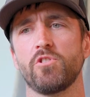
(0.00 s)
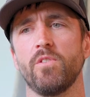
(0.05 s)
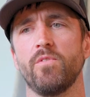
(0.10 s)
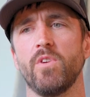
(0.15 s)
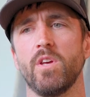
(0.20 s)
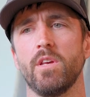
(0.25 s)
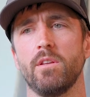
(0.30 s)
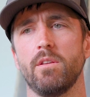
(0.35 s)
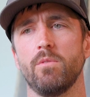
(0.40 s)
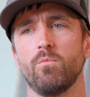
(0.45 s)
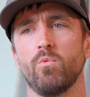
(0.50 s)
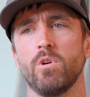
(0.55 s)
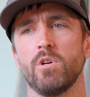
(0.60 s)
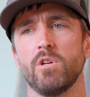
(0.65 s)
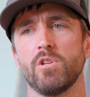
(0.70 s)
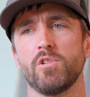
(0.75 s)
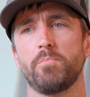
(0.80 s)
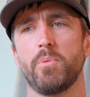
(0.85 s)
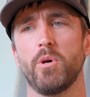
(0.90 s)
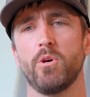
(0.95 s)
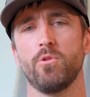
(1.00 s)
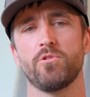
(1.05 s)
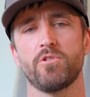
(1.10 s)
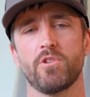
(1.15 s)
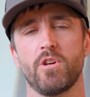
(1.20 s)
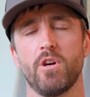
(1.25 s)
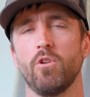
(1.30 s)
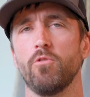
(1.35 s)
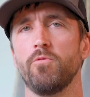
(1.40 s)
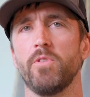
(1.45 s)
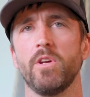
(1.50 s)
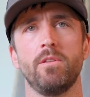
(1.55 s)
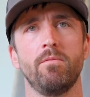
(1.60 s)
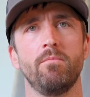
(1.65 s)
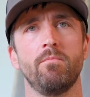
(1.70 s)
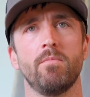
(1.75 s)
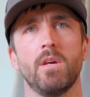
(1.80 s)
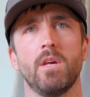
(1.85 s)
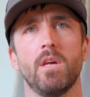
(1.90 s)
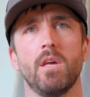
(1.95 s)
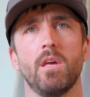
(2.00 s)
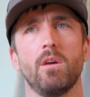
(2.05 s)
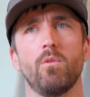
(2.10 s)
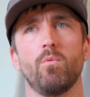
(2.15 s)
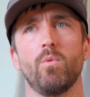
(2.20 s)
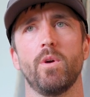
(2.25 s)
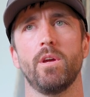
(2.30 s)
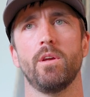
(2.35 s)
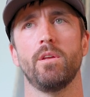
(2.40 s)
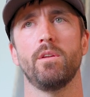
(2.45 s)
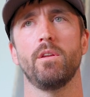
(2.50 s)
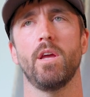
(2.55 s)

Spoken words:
of it was post-COVID, when